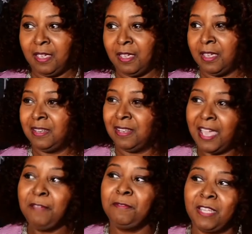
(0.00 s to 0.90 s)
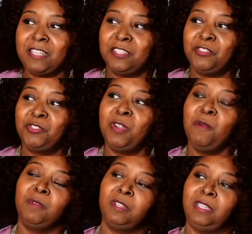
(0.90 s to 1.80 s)
And life lessons you
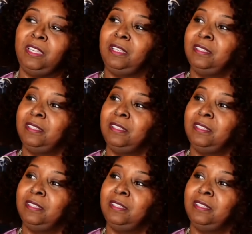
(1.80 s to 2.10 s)
don't really